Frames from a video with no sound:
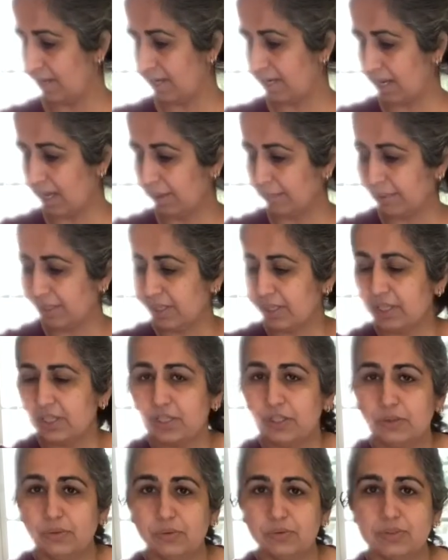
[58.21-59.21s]
I'm gonna
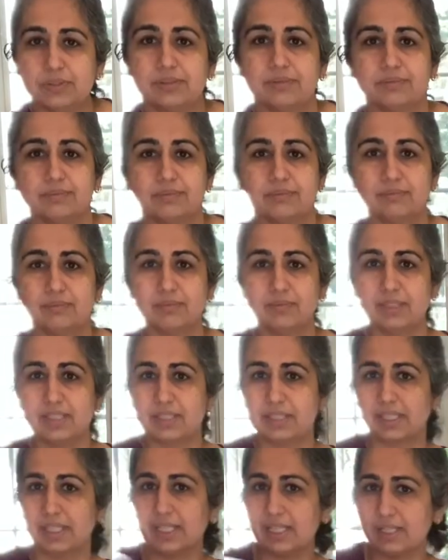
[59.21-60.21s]
use this
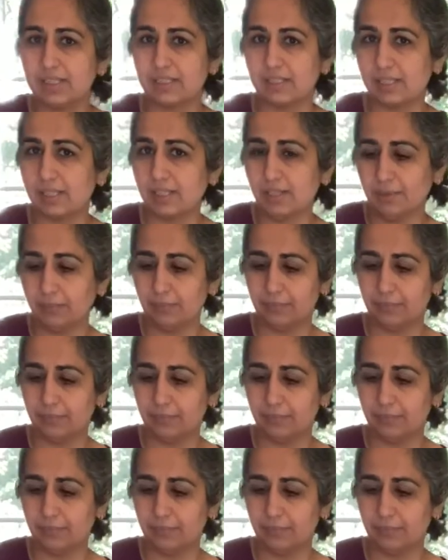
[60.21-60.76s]
easy